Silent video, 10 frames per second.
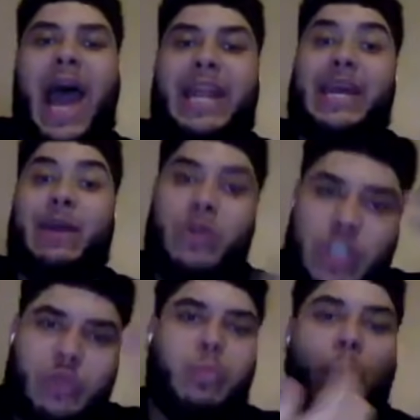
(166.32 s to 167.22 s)
and it was
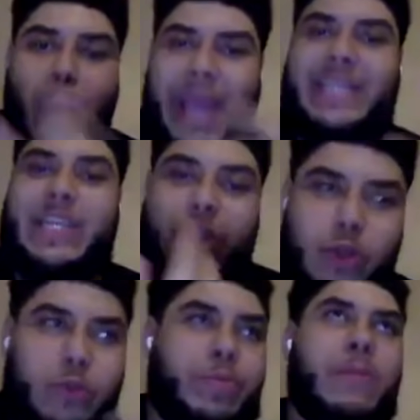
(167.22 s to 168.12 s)
just ways to
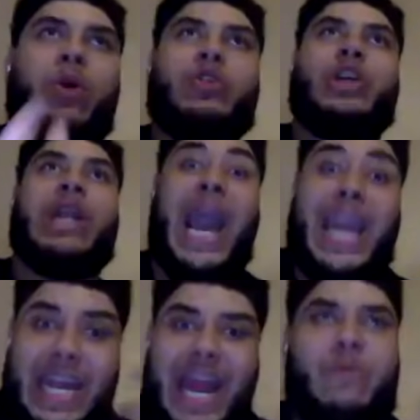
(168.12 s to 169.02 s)
do promotion and
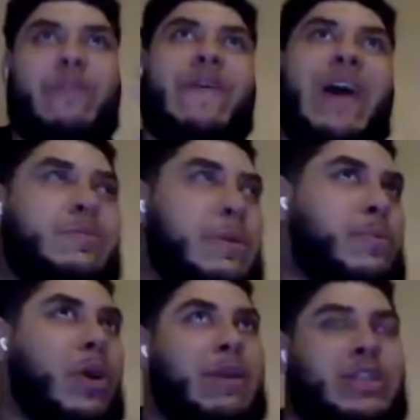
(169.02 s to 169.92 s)
connect with fans.
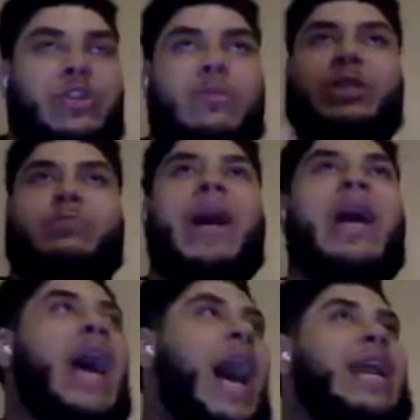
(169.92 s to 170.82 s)
People can message you,
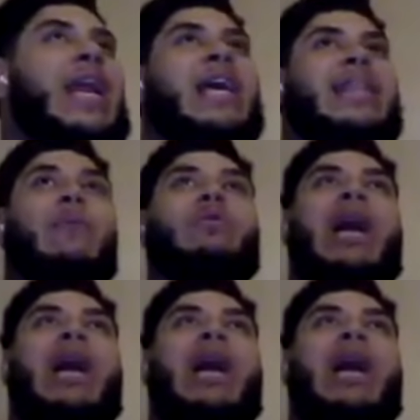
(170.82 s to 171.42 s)
and that was